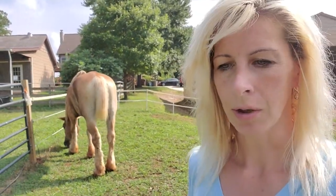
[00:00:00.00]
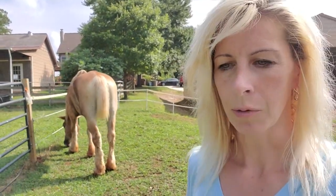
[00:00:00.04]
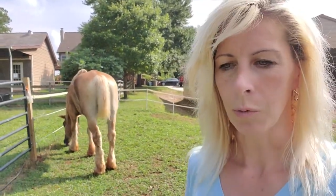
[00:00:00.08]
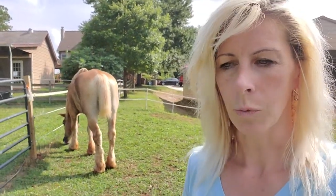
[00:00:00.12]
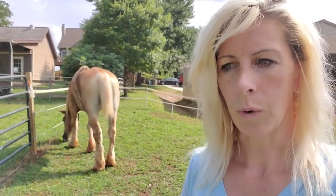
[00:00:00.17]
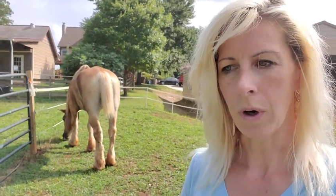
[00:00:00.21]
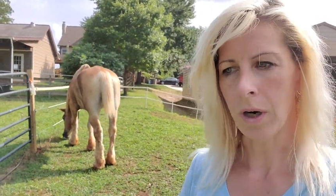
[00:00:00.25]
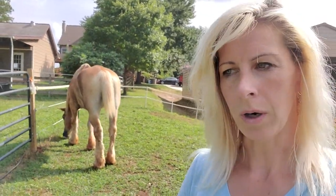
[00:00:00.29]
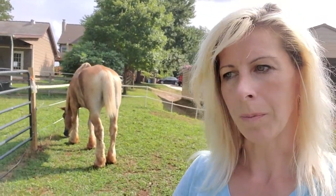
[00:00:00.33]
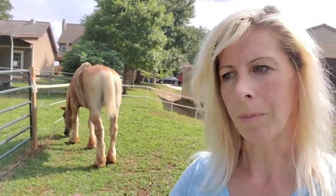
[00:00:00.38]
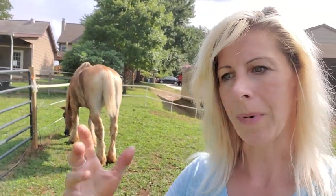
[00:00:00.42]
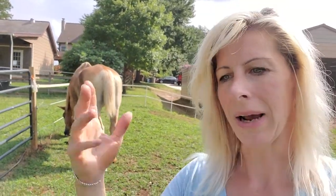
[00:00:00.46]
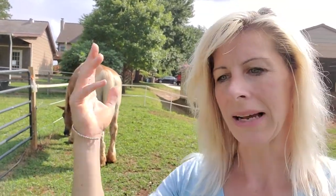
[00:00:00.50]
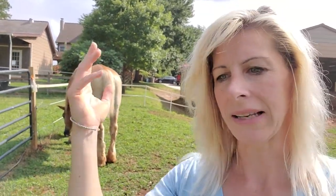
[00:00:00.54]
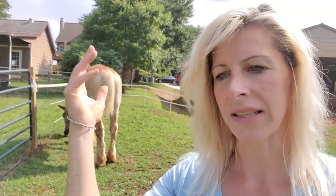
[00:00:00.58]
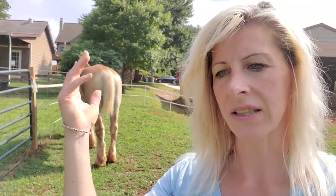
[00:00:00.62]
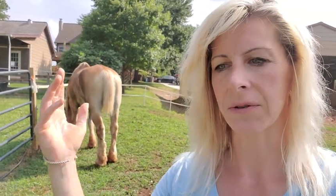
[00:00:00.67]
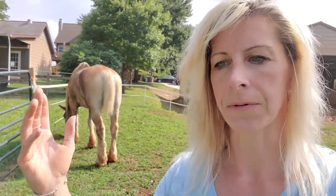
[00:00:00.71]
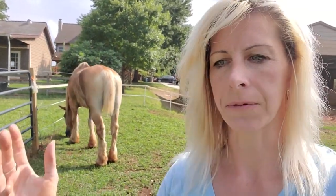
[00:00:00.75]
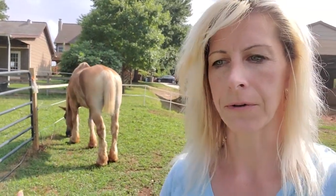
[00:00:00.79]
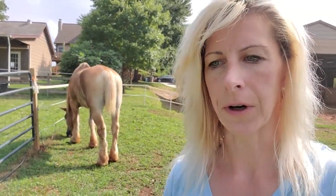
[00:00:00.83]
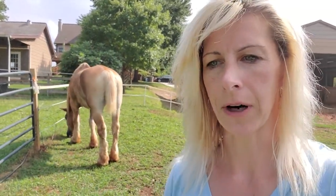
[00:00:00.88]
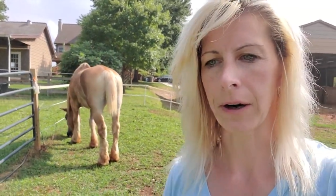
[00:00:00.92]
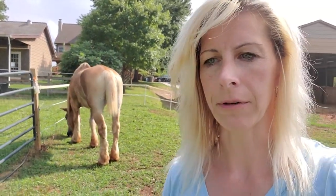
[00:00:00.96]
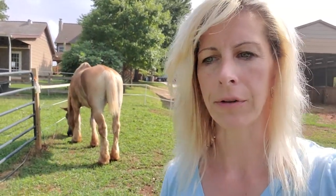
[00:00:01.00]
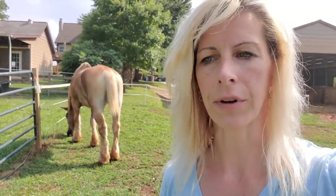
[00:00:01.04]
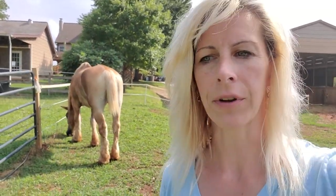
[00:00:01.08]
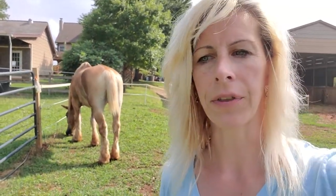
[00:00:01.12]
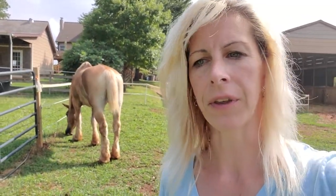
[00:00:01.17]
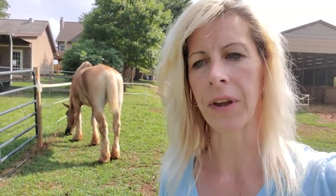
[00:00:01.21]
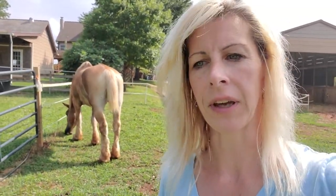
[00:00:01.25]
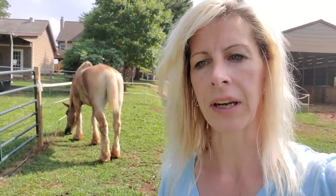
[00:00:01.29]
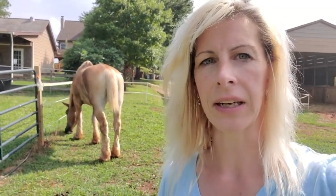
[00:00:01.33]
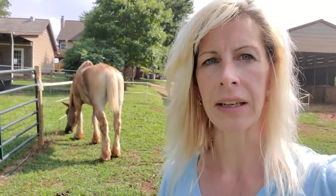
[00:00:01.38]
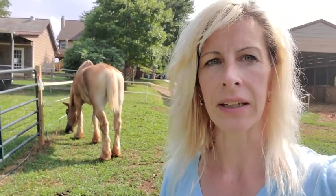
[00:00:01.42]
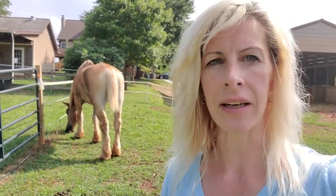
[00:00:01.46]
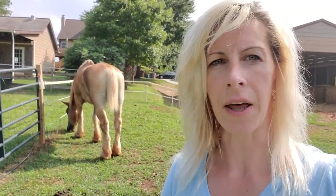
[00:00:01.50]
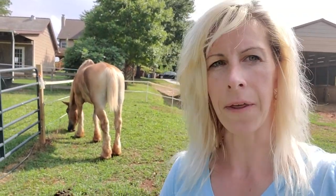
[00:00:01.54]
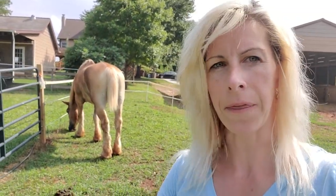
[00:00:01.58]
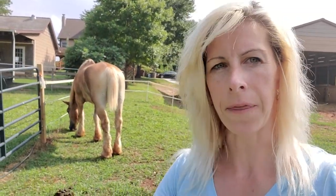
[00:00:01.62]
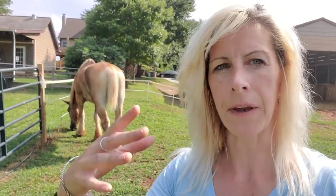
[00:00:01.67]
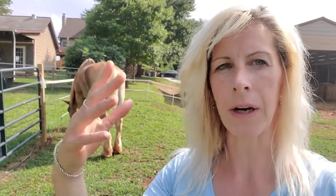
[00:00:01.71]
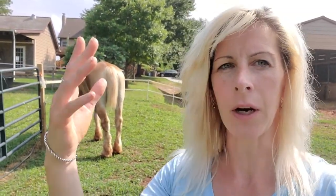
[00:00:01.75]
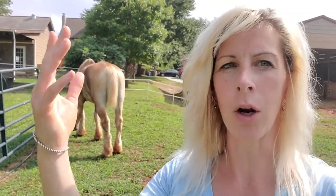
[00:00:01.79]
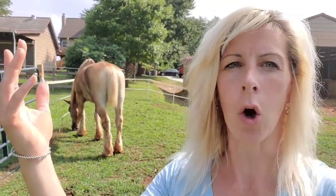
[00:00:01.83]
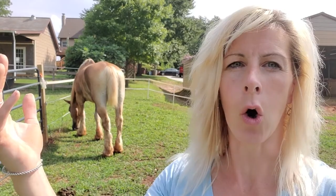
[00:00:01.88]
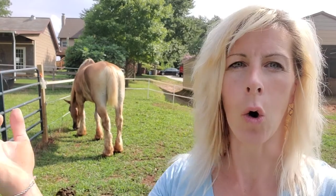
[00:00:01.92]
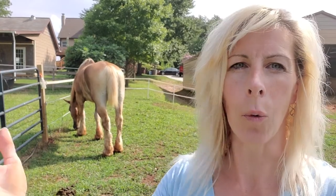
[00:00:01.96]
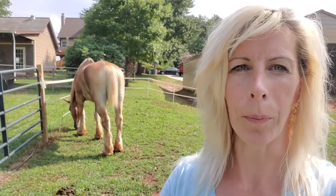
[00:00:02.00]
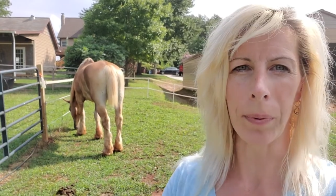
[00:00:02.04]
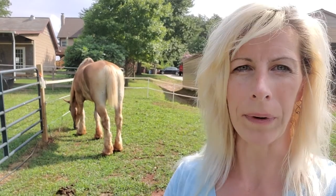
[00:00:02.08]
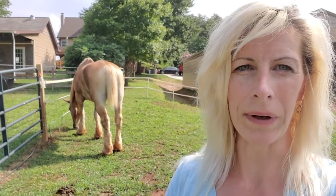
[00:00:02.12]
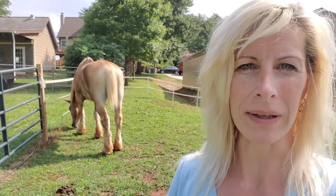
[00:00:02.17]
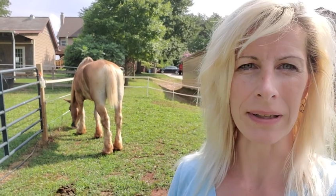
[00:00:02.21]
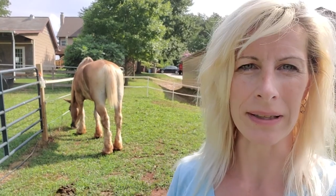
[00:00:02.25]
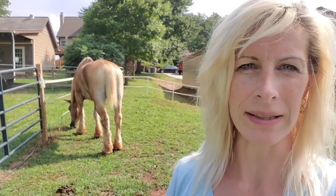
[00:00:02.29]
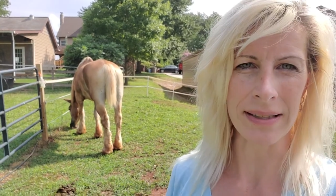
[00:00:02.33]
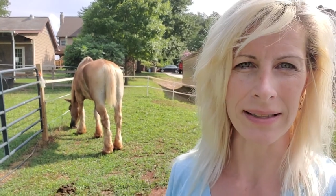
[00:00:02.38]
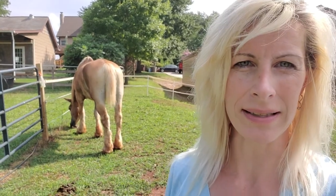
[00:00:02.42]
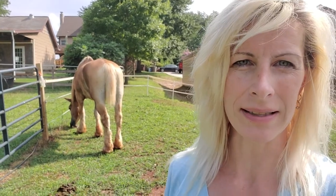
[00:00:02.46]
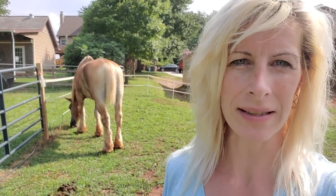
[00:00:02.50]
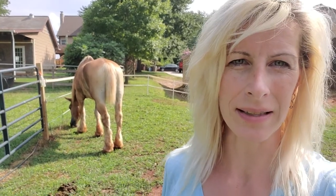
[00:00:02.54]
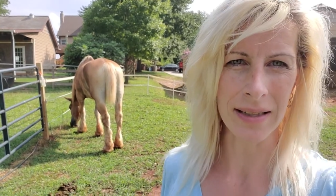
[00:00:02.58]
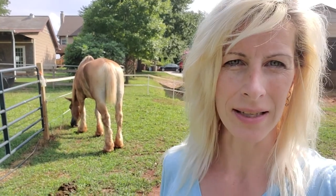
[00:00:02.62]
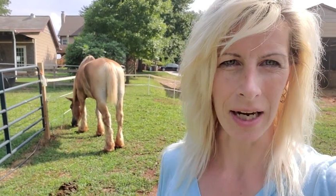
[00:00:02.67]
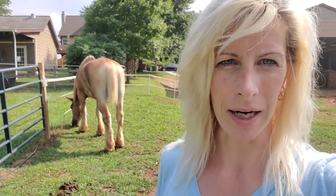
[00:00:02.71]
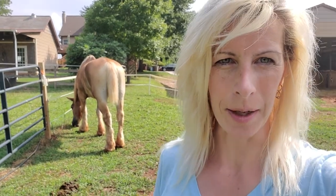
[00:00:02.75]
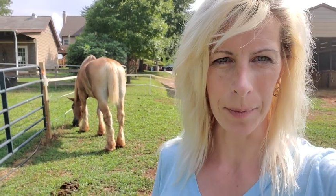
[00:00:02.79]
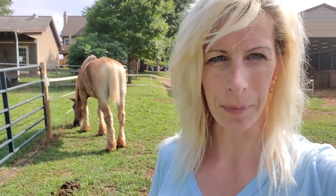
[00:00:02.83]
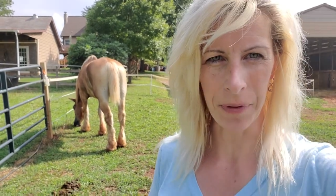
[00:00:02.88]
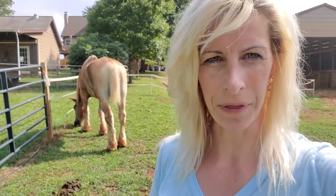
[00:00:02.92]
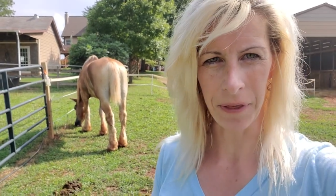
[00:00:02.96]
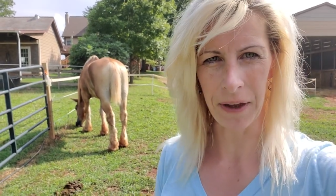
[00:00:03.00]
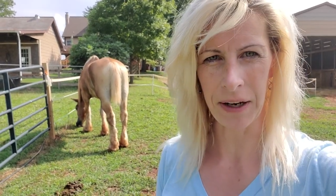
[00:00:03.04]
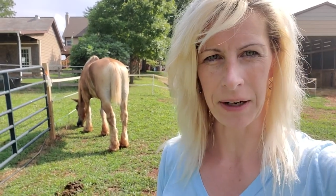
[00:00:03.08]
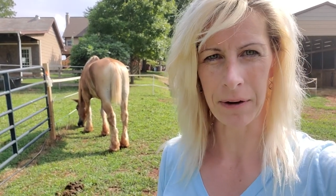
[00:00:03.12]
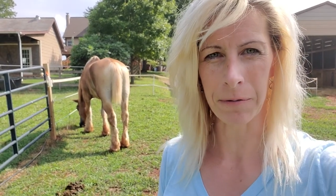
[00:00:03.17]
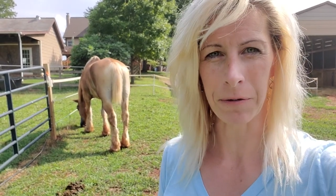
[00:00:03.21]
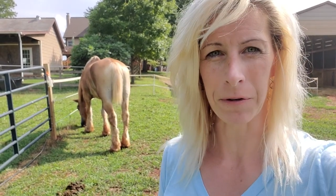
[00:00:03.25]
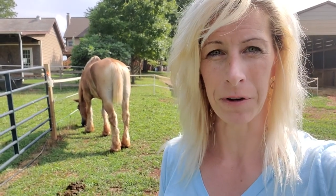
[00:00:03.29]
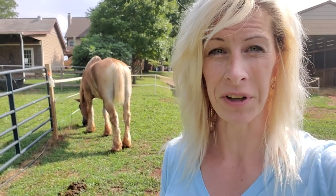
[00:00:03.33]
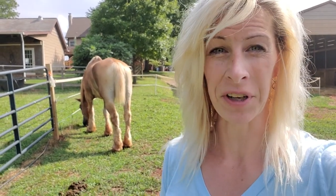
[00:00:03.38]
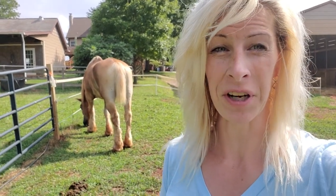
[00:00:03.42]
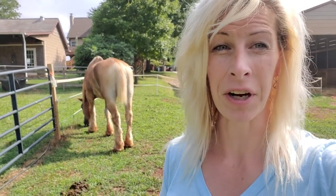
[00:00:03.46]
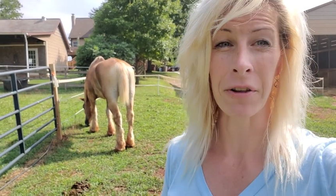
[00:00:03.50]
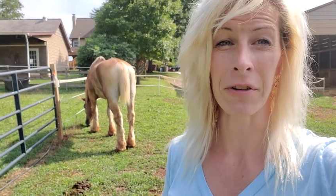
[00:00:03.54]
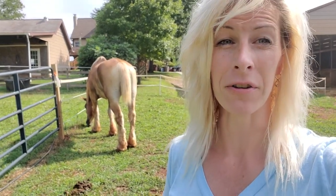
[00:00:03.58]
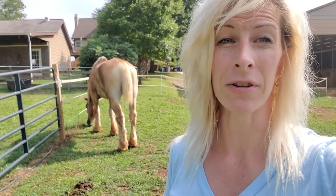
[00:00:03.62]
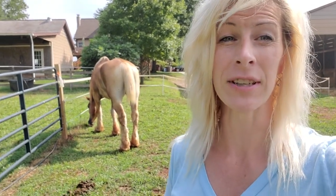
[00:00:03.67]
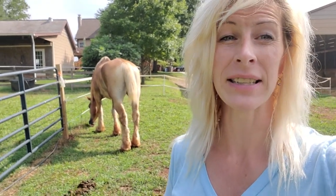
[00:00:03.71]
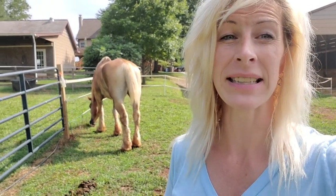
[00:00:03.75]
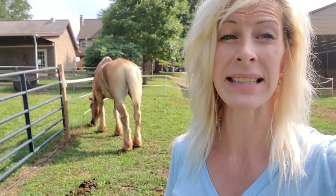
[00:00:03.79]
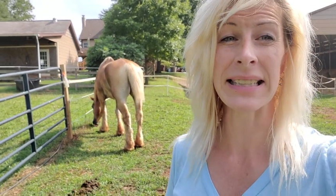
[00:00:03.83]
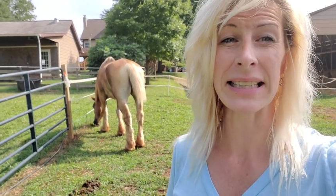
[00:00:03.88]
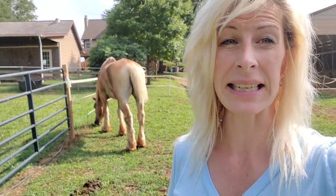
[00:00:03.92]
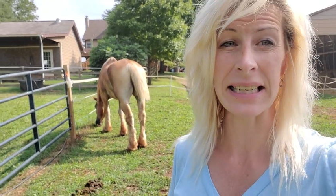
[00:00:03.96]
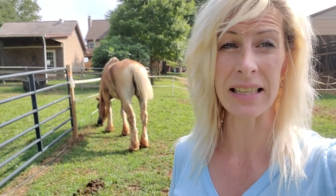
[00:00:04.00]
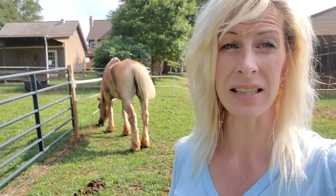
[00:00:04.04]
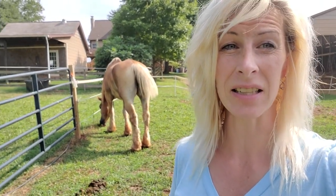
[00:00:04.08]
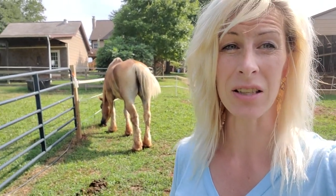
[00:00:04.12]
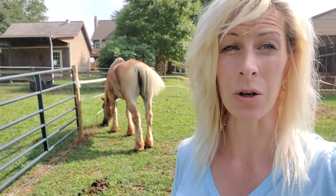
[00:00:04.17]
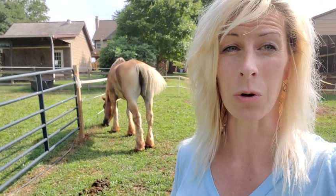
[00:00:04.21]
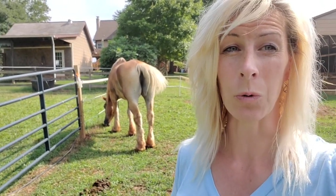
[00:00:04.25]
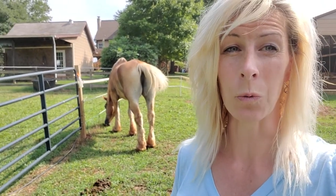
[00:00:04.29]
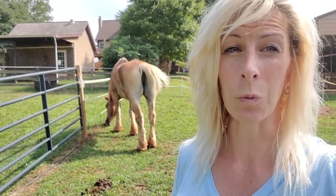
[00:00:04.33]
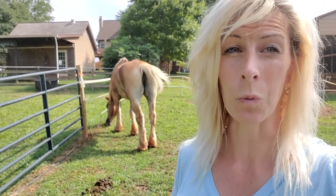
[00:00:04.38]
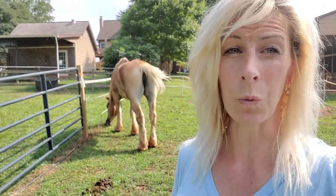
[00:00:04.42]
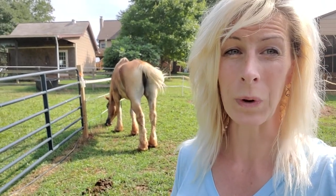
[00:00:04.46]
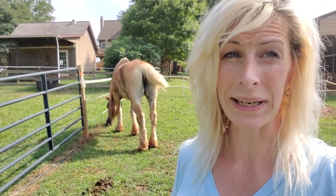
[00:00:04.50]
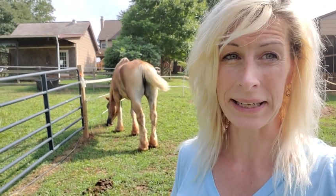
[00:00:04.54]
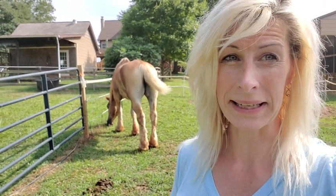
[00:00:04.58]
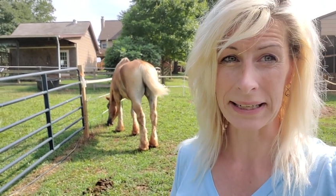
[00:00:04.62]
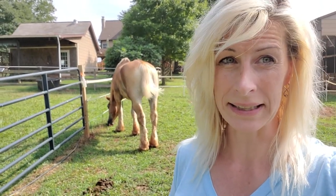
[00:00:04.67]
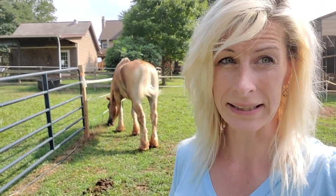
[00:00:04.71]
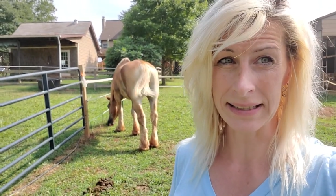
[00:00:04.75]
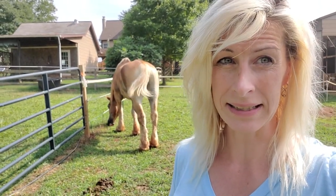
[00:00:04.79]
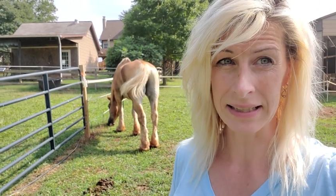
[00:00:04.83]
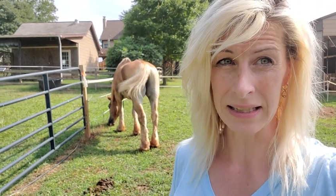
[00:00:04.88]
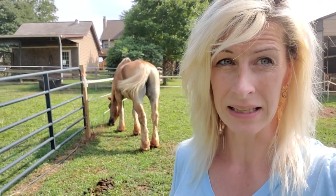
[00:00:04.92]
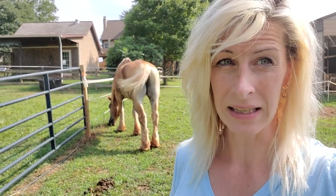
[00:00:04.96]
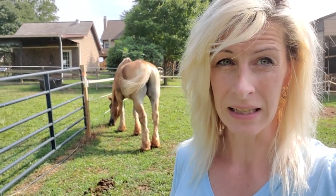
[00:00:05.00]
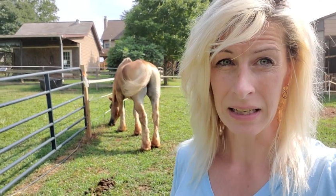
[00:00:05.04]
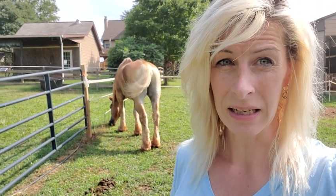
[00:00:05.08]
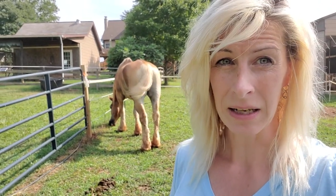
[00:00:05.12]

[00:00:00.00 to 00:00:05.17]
wear mask for everything, nothing opens type thing for another six weeks.